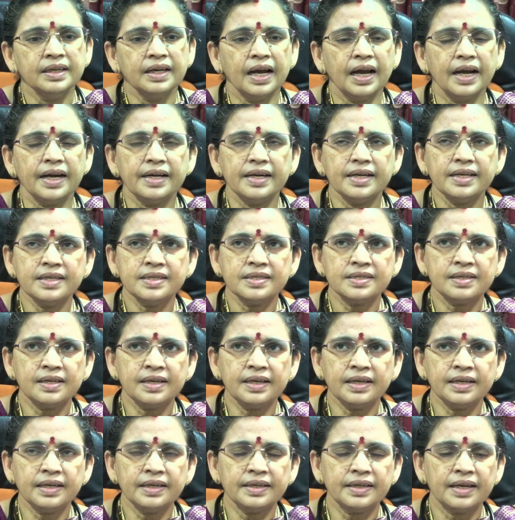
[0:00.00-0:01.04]
And
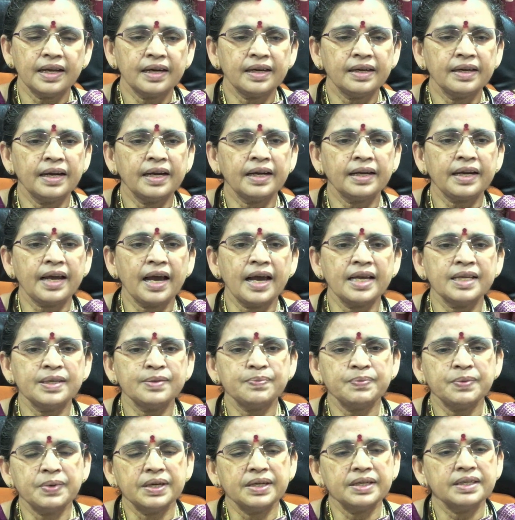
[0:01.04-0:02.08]
insulin degraded
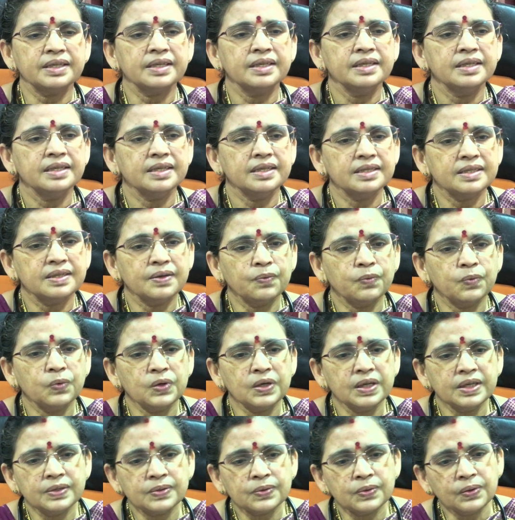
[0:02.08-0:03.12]
aspart is the
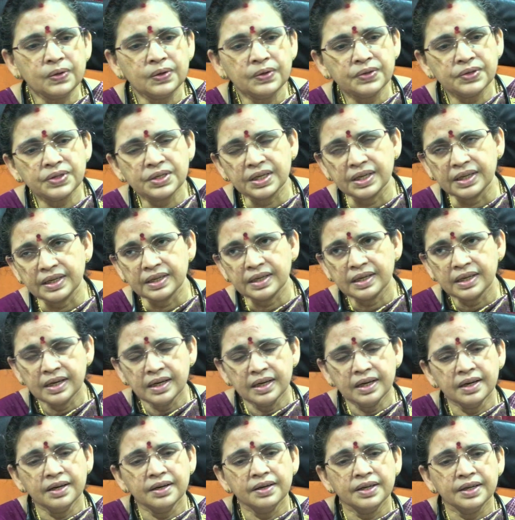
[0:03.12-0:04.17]
only solution
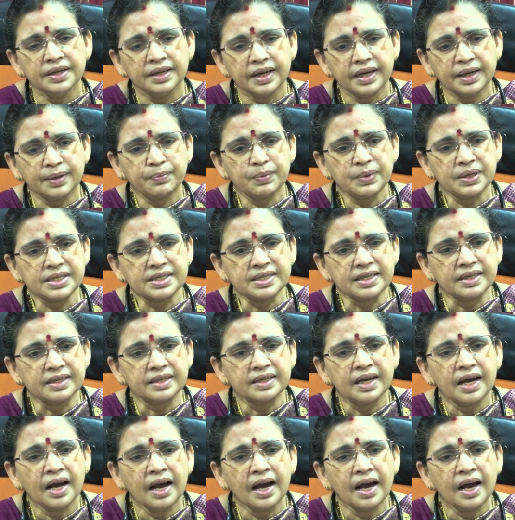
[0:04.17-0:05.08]
at present.